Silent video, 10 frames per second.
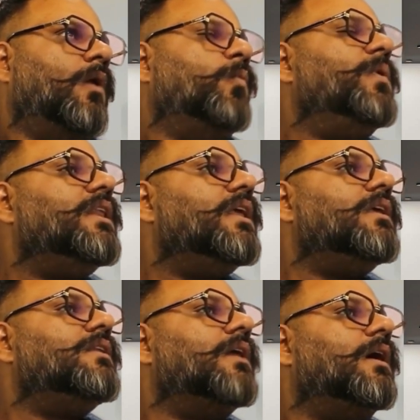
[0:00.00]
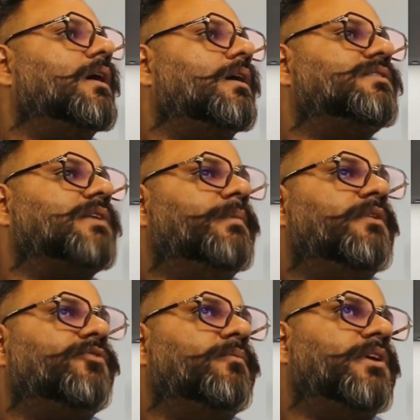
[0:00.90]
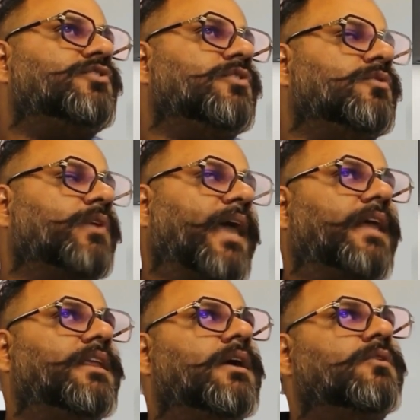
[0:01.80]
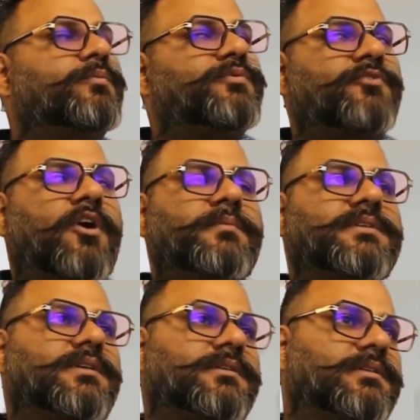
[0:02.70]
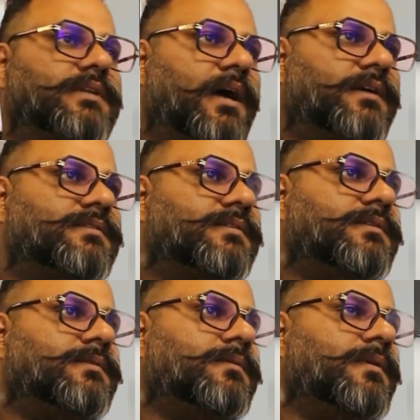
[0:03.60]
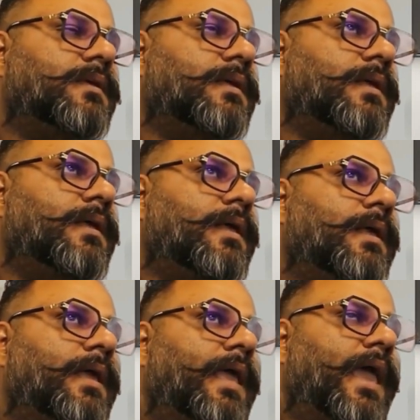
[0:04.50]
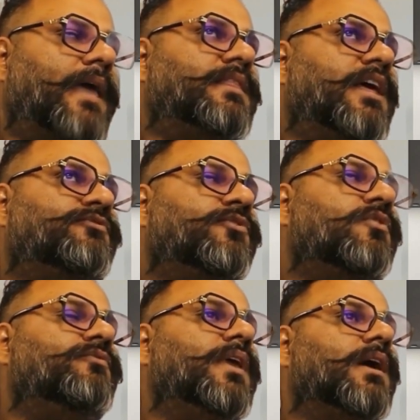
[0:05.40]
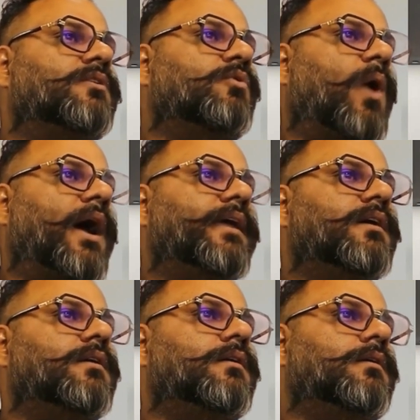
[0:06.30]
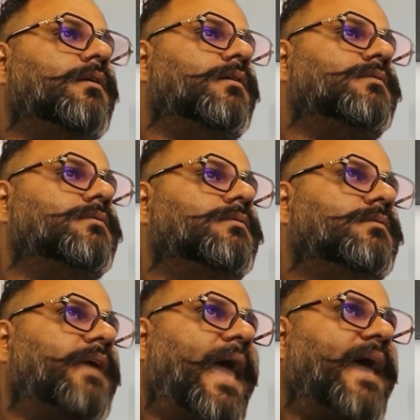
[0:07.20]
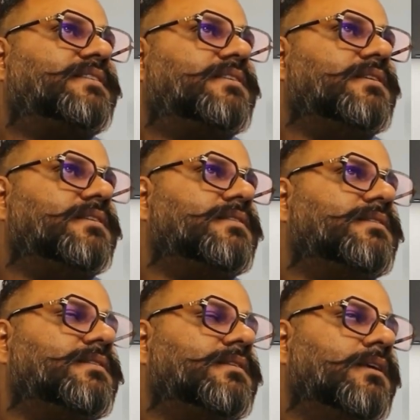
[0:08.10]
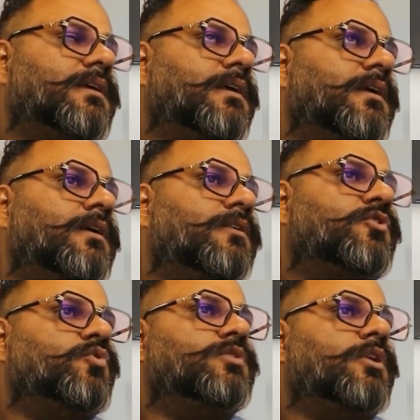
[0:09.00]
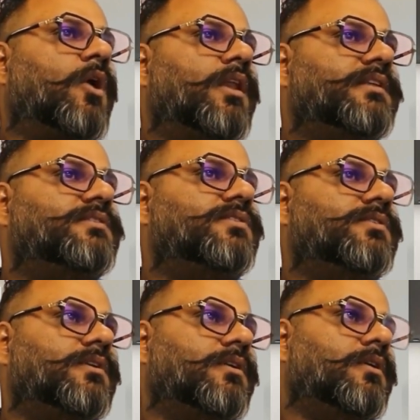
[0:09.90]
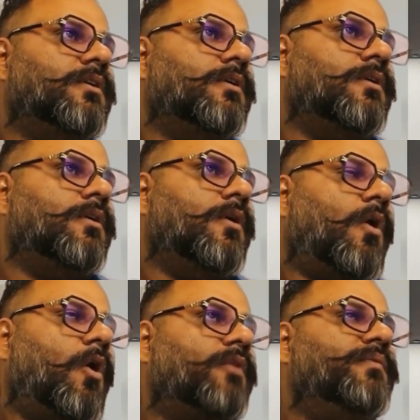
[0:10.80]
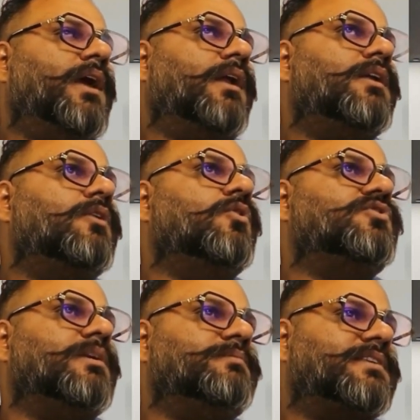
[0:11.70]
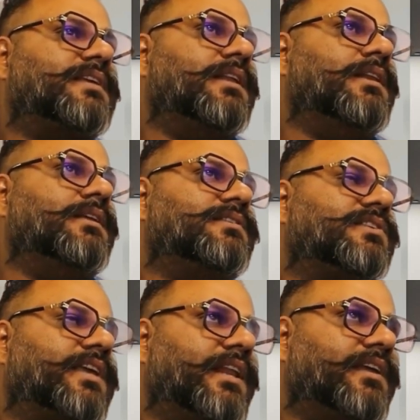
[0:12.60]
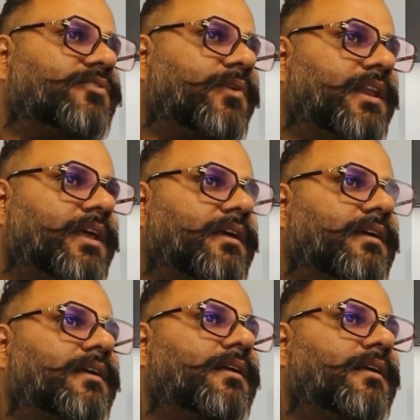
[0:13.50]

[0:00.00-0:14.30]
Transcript: We need some information to carry out or perform a certain task, and therefore we acquire access to the knowledge or we undergo some skilling training